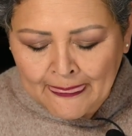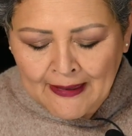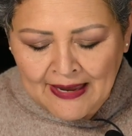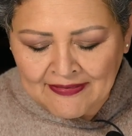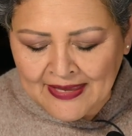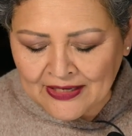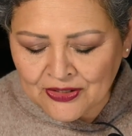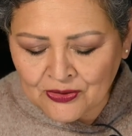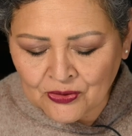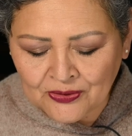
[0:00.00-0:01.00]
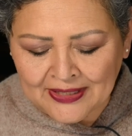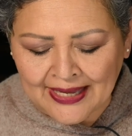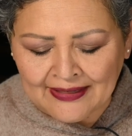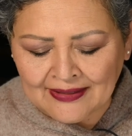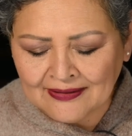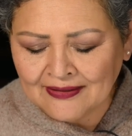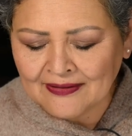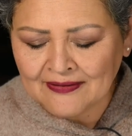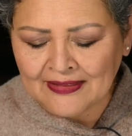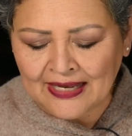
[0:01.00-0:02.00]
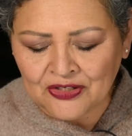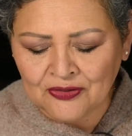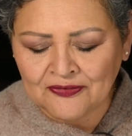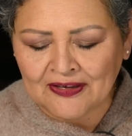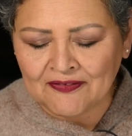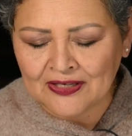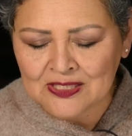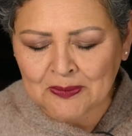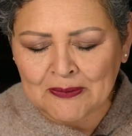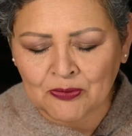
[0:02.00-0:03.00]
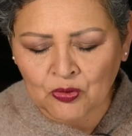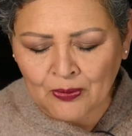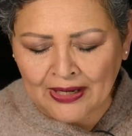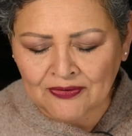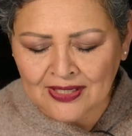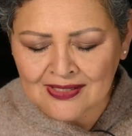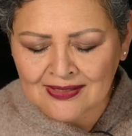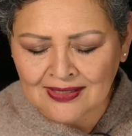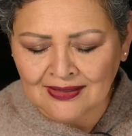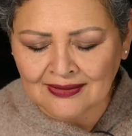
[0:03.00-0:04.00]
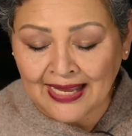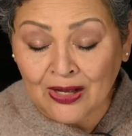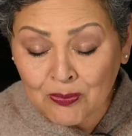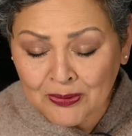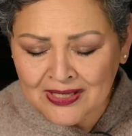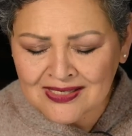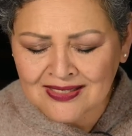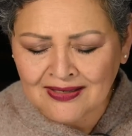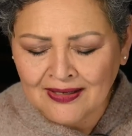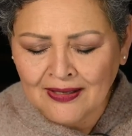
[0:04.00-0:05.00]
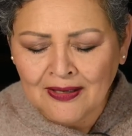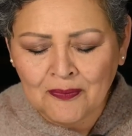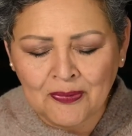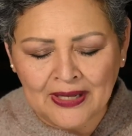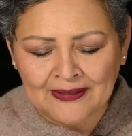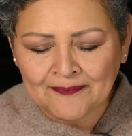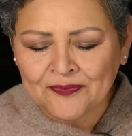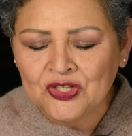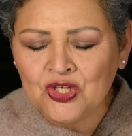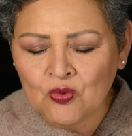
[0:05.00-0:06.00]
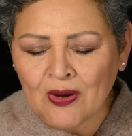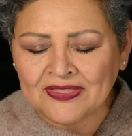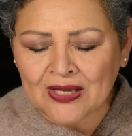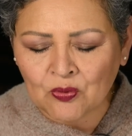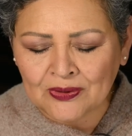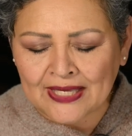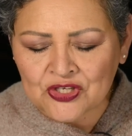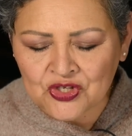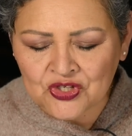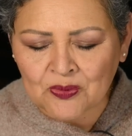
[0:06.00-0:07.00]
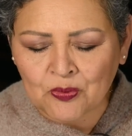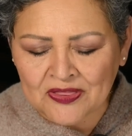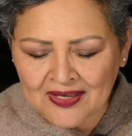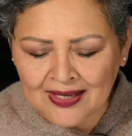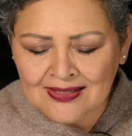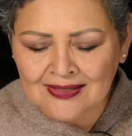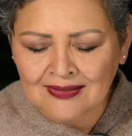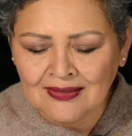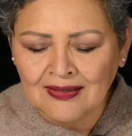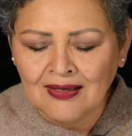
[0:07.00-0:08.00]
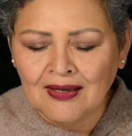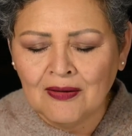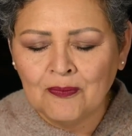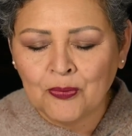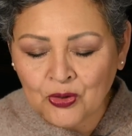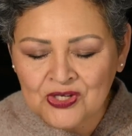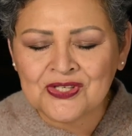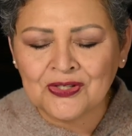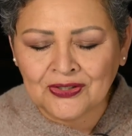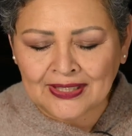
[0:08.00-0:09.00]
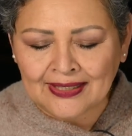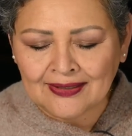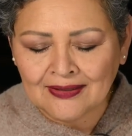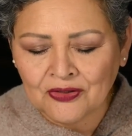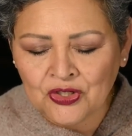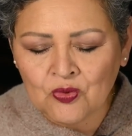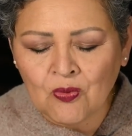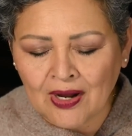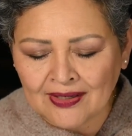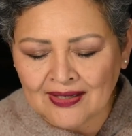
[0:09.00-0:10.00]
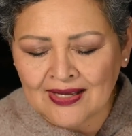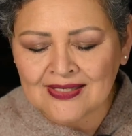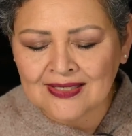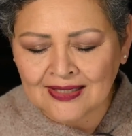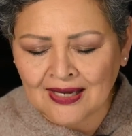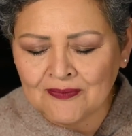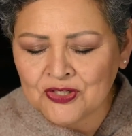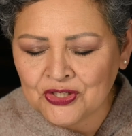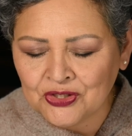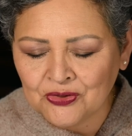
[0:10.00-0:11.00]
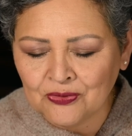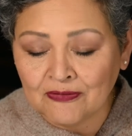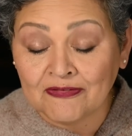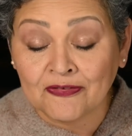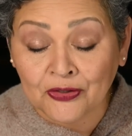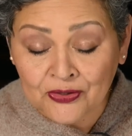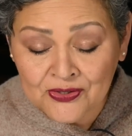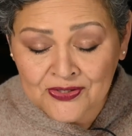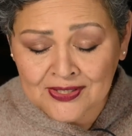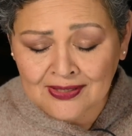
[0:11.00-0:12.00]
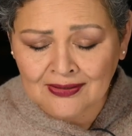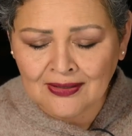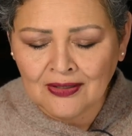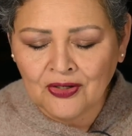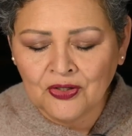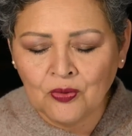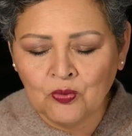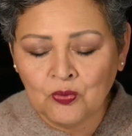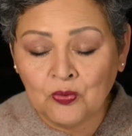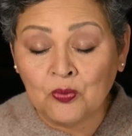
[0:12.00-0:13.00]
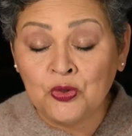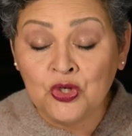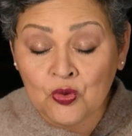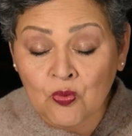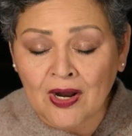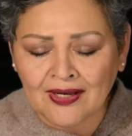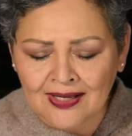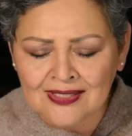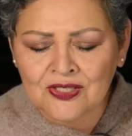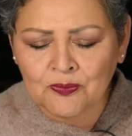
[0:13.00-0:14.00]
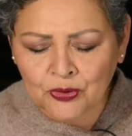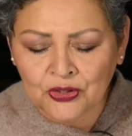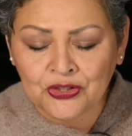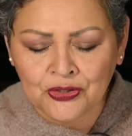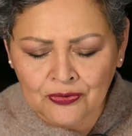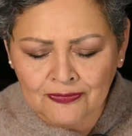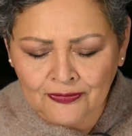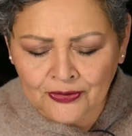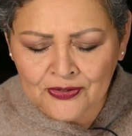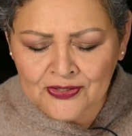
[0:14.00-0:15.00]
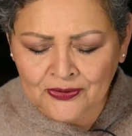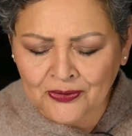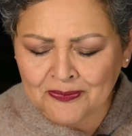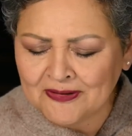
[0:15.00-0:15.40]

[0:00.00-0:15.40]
I thank you, Lord, that, that you've given us people around us to help us, but you want that relationship with us personally. You want us to come to you first you want us to put you first, Lord,